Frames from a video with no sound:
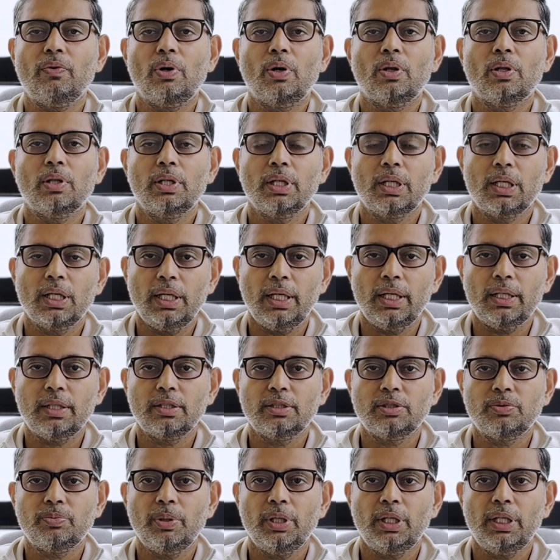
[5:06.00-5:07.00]
all the
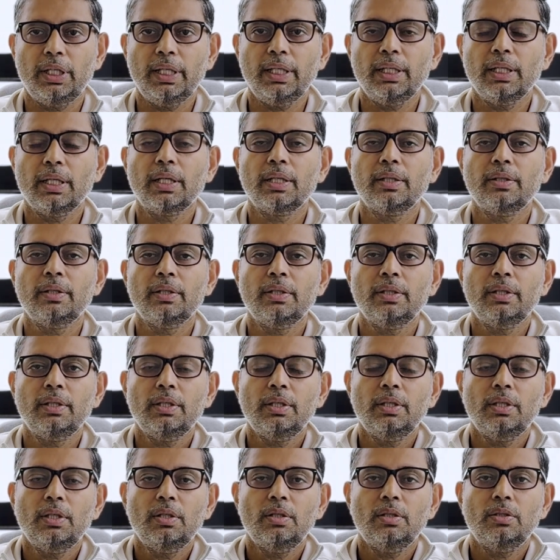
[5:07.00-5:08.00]
connectors building.
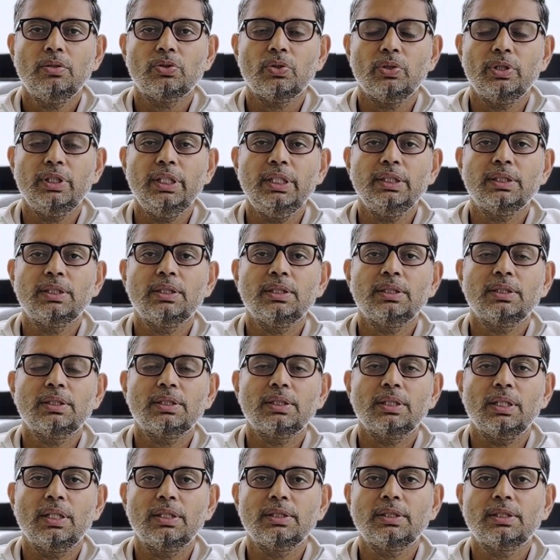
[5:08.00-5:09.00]
So this
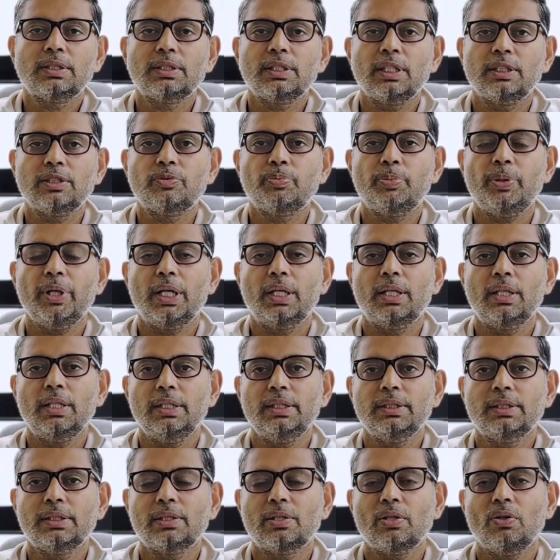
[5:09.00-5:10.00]
is a suspect
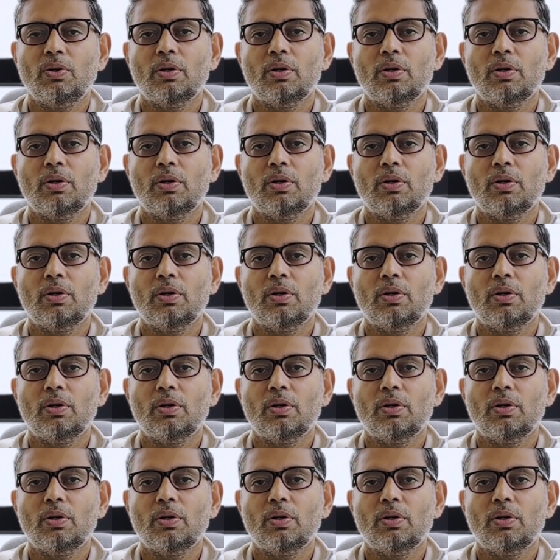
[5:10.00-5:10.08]
list